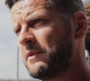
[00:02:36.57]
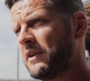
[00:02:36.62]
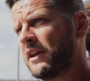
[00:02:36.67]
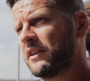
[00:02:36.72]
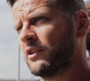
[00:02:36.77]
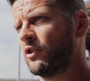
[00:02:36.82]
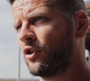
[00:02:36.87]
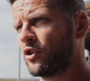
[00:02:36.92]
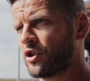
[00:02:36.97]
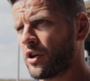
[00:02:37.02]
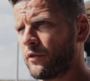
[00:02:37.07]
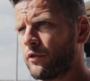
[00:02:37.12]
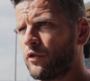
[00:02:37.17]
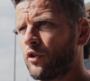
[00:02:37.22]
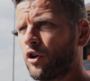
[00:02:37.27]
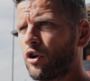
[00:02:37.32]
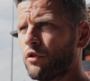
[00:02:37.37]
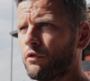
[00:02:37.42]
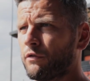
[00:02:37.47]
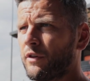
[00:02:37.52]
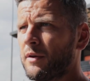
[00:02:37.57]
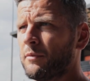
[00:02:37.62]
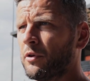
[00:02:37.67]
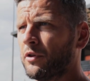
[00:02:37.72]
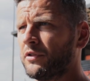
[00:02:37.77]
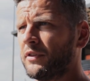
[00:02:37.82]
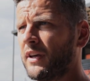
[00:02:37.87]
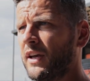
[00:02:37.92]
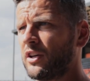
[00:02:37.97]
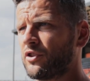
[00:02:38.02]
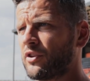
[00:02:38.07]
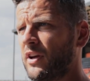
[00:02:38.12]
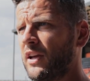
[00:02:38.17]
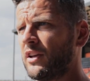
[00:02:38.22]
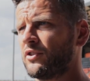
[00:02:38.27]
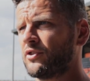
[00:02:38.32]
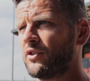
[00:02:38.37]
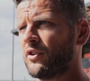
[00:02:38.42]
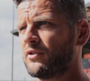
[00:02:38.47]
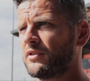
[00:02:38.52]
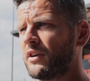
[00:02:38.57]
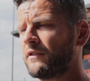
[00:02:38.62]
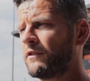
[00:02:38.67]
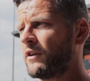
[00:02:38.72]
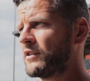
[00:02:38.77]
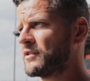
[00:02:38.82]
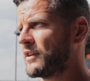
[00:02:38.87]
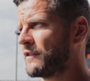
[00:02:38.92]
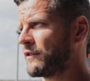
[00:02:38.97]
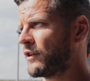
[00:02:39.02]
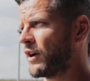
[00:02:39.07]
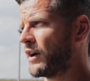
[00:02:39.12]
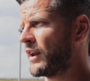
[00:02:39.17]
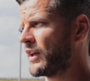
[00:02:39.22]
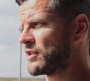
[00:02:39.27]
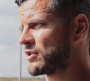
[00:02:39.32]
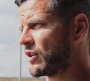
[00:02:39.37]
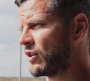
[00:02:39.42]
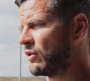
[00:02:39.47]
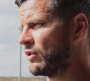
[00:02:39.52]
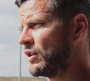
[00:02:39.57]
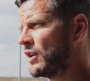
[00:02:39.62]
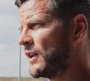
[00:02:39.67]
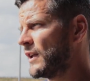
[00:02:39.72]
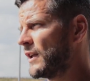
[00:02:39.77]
you get the luxury of a recovery Monday, train Tuesday, Thursday, Friday. So